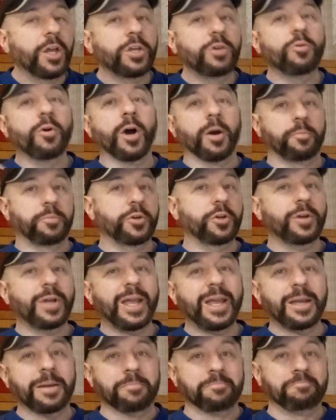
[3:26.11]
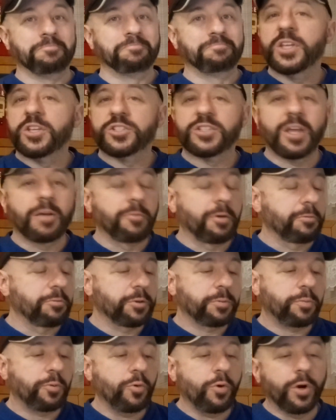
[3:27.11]
You up your game. Same way
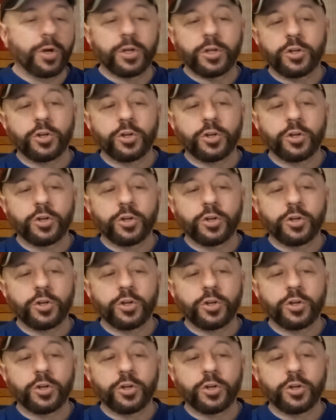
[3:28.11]
with porn.